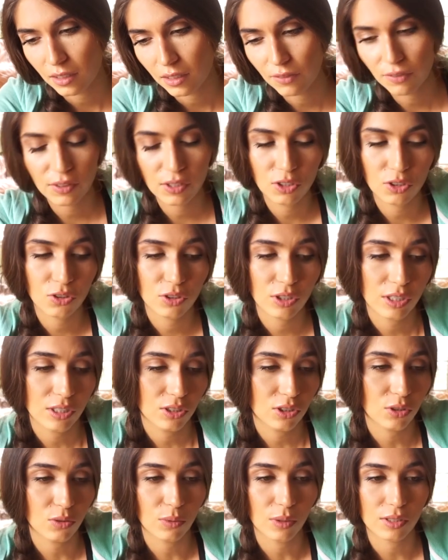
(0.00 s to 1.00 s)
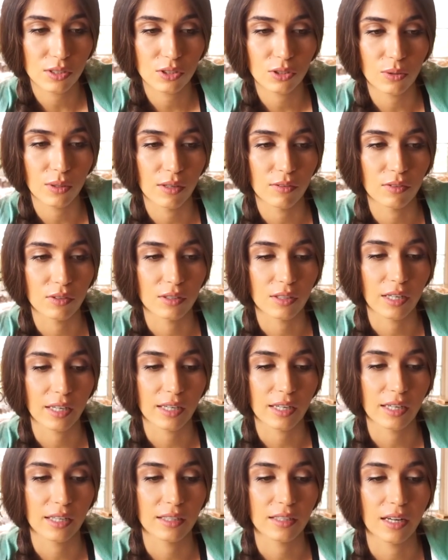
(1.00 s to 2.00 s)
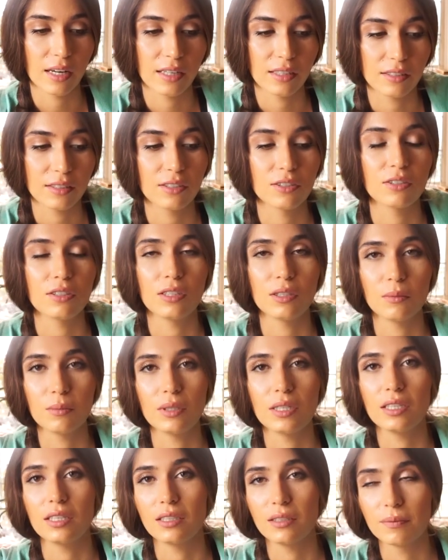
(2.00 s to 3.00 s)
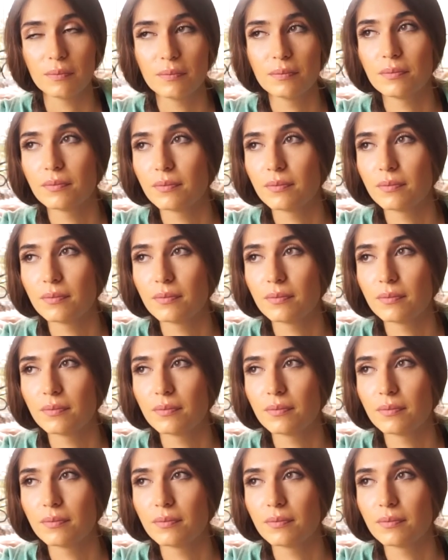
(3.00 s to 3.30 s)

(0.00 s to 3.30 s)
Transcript: if it intrigues you whatsoever, like I, I literally mean,